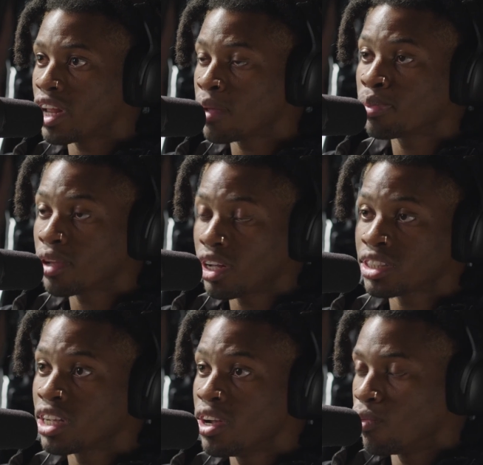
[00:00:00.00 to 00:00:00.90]
And
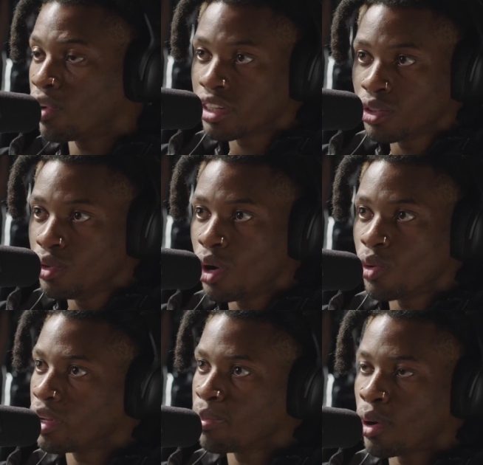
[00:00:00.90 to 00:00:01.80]
plus, when you
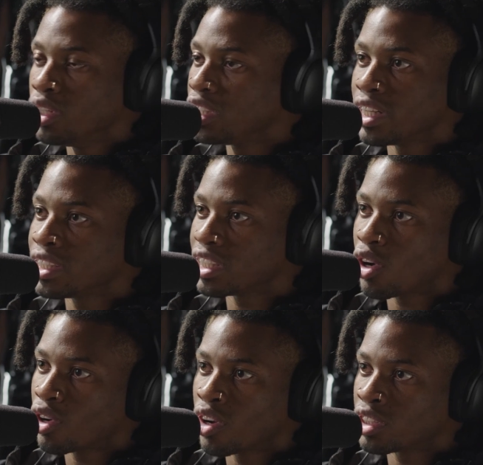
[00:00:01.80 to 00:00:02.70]
know the police isn't
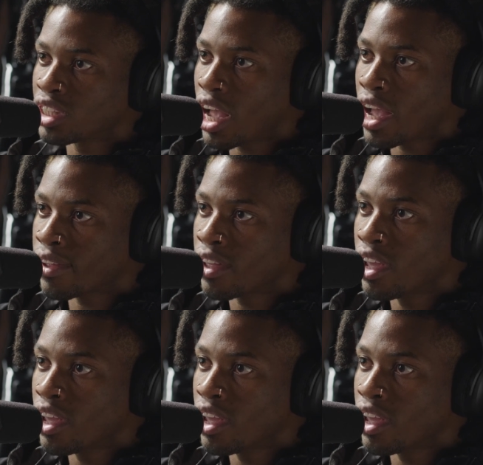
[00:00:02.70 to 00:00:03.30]
on our side,